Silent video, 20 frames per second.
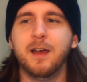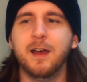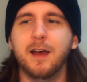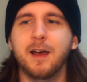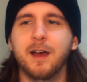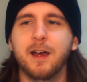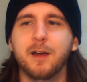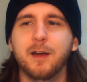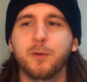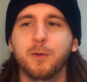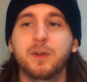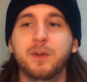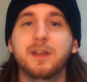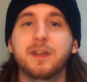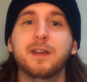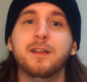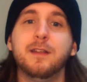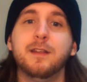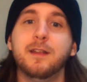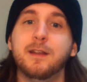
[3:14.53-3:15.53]
Uh, we
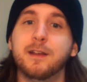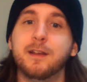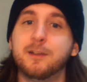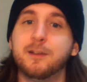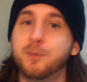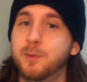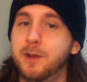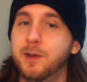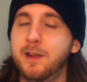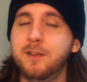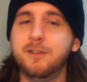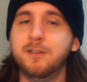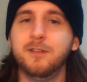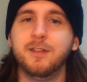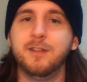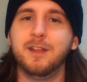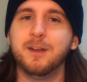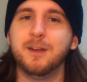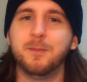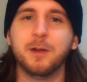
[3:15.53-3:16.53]
get an
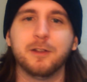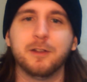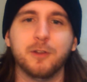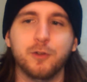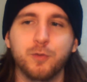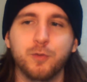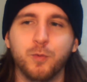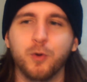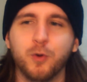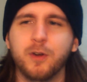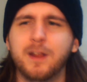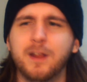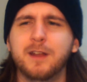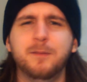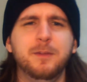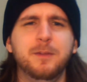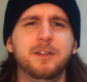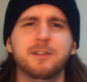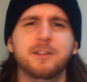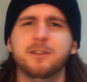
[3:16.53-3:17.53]
explanation then about the sworn
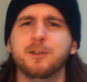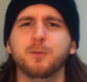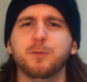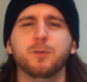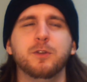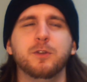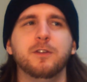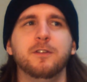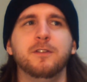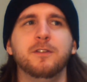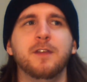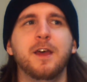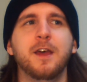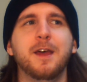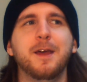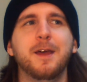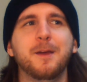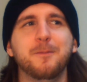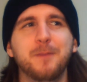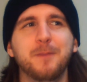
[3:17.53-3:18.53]
enemy system, which is
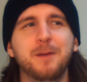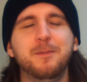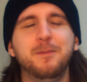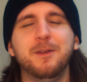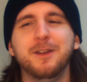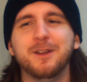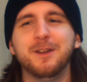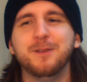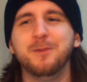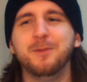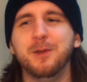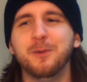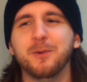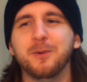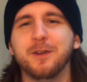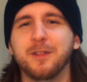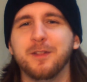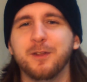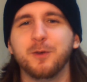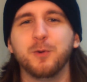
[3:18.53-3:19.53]
maybe going to be
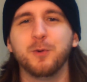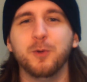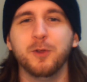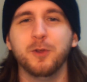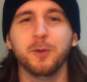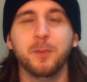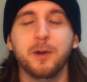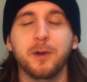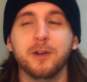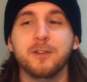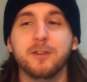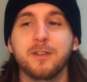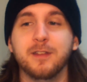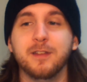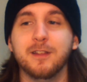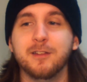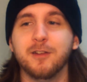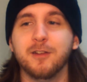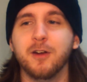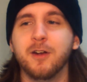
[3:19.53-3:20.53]
one of the cooler parts of
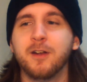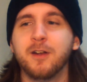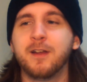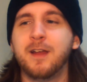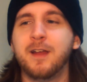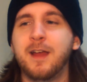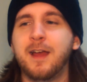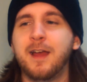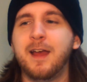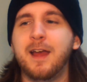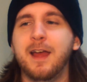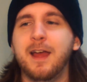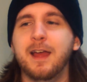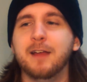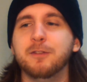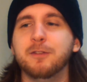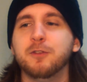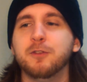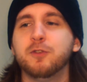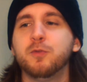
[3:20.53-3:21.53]
this arc.
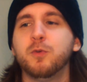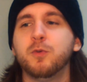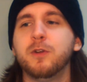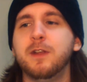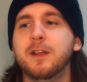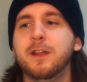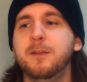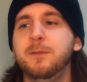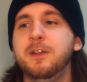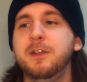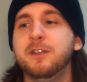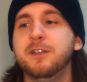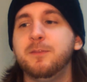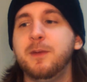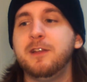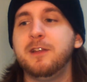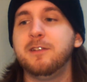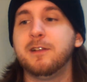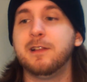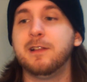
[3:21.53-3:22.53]
And the sworn enemy is
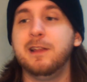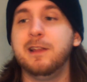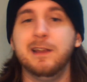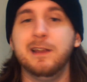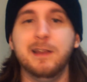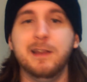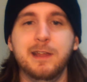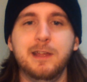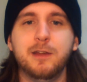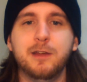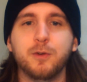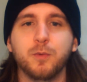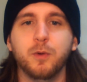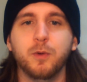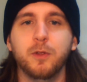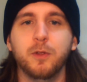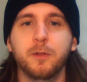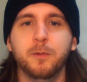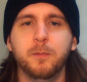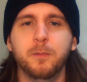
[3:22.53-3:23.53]
basically an
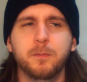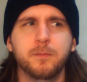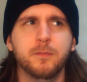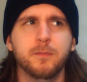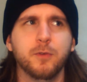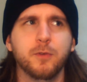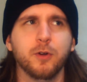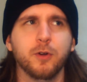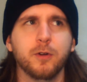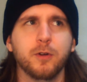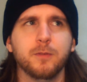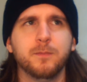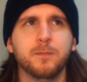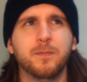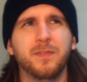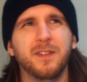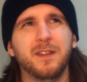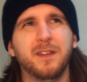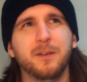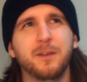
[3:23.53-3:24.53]
equal, or
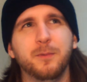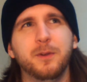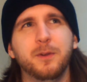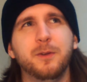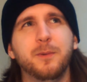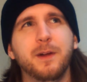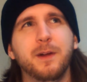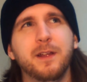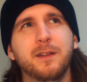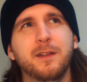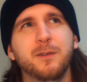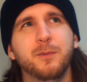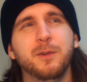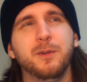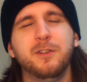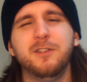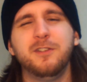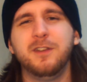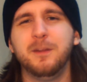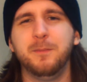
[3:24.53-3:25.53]
what do I?
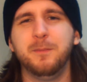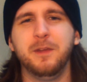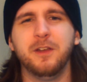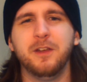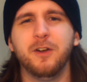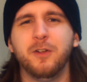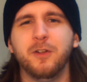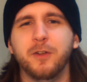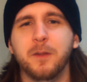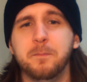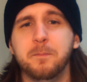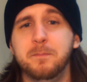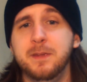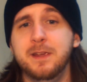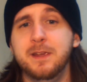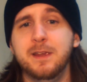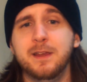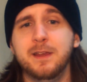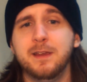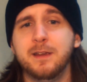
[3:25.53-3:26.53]
What should it be called? A
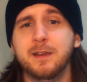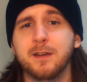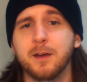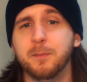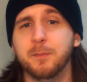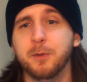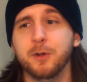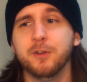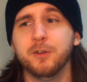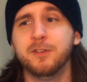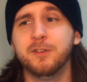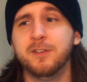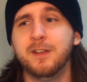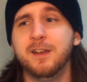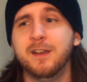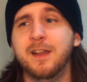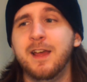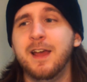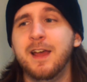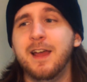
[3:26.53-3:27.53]
being? A
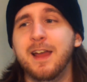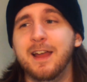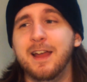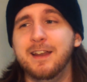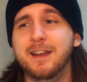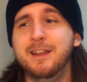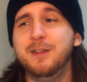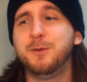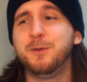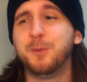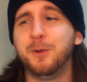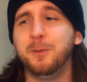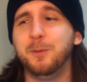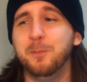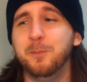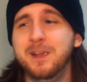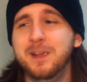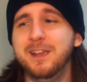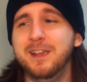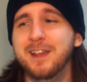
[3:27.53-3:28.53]
person? An equal
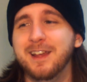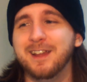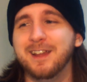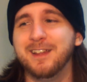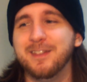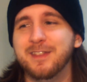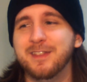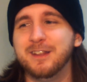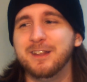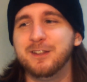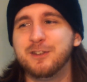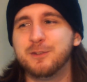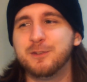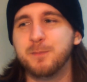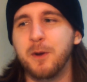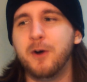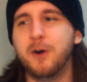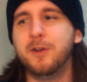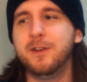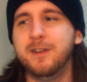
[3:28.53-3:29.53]
being that's
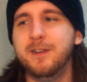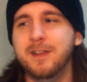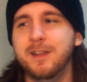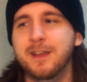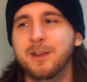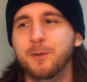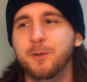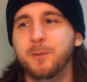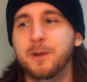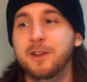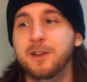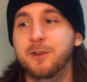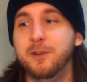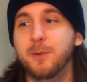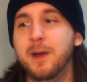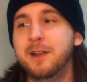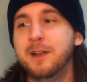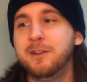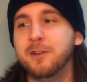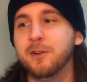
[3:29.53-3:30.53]
spawned in when
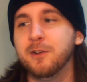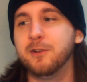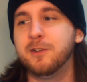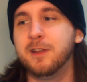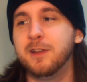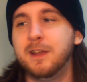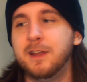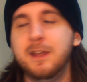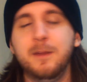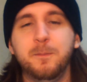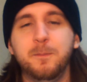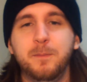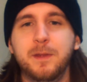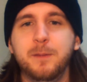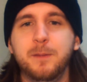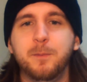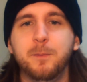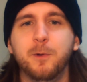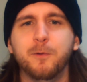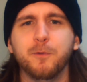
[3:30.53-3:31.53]
you enter to keep
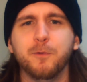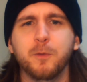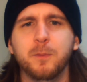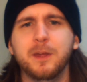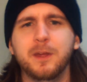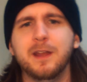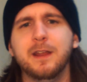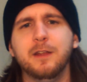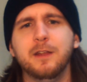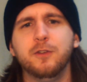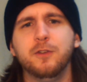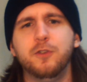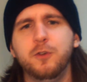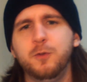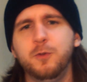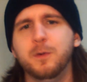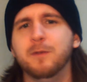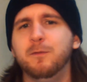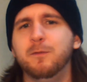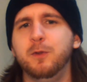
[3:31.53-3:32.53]
people from getting
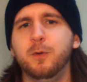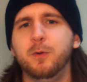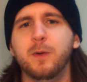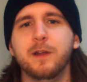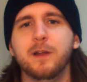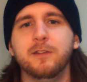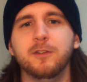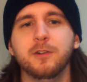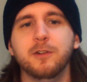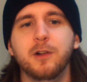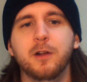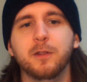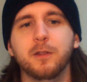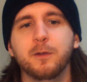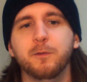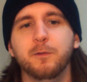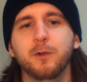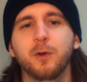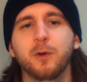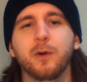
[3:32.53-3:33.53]
too influential on
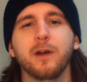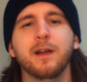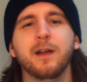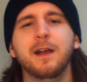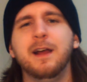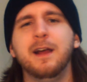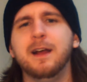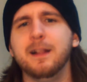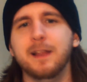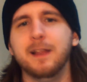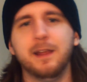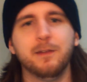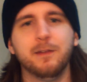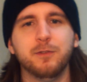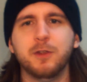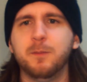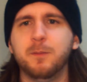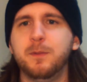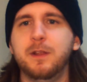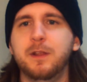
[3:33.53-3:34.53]
the floor. Like if
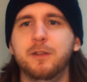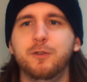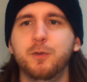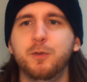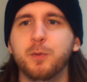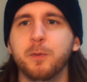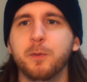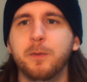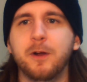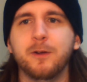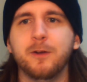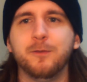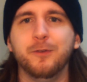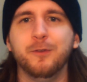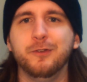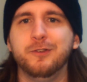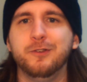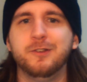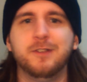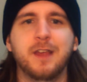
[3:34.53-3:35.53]
somebody super
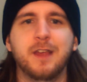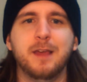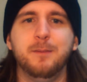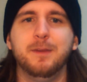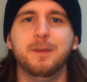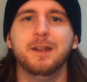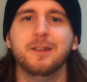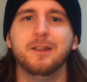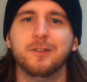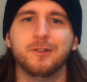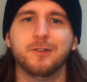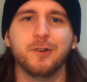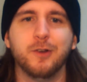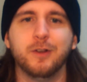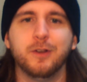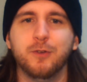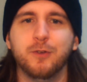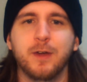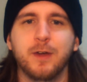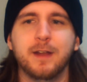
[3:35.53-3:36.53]
powerful just came in and
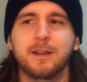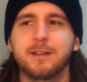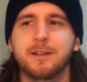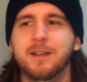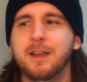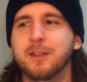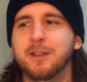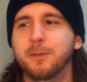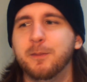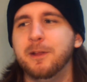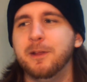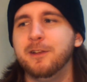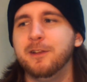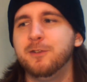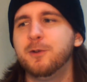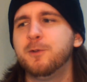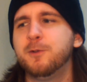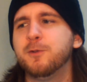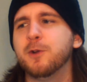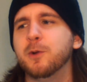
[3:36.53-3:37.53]
started trying to take the
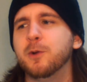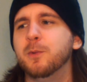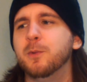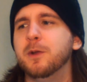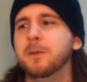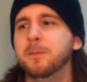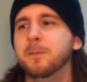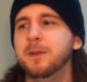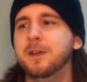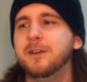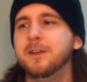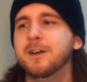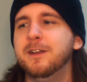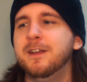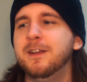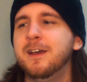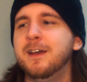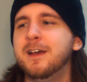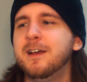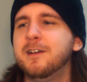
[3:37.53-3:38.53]
place over, it wouldn't be
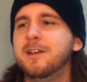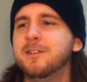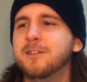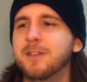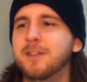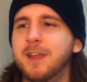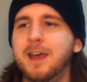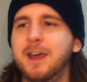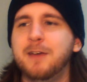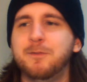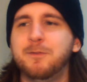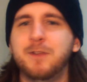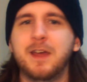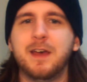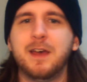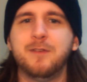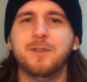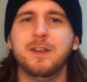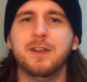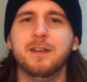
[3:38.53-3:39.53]
good. So they have to
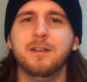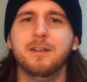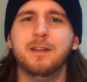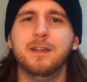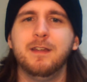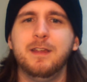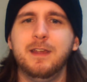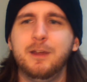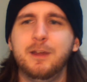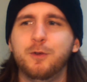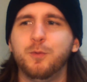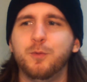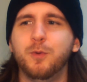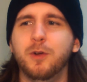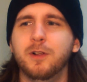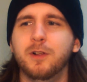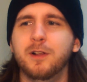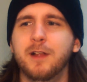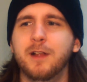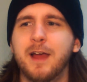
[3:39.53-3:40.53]
have an
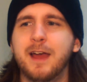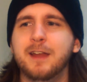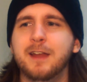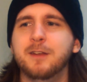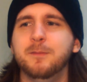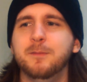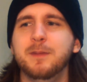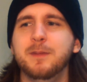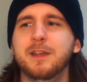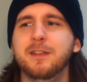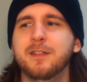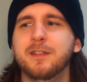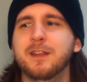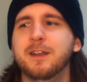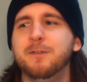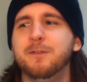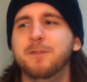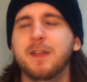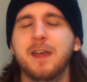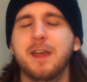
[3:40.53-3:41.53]
equal enemy
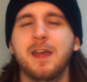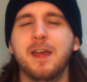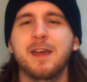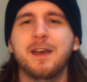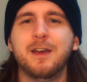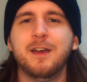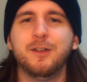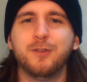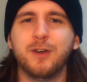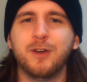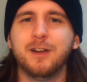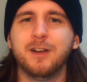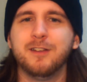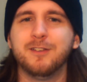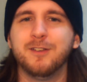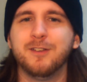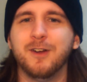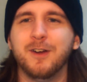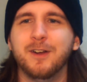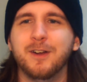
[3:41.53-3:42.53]
that if they try to
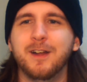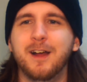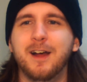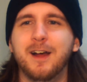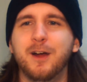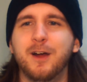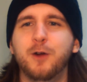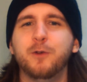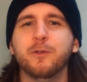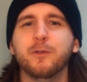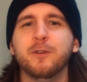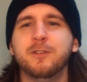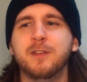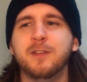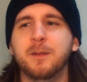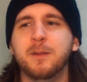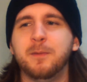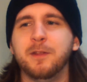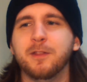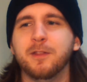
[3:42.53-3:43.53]
start uh,
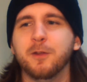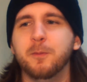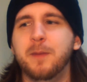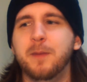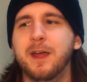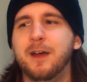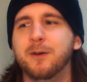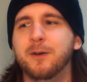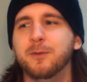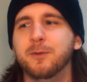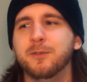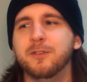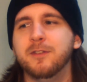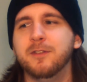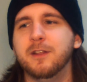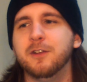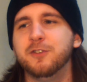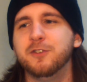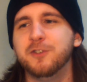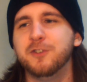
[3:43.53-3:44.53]
overstepping their bounds,
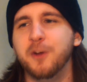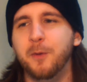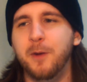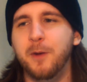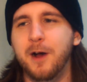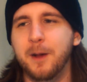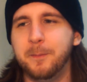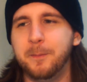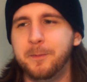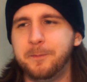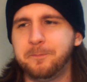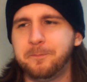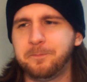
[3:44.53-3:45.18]
they'll show up.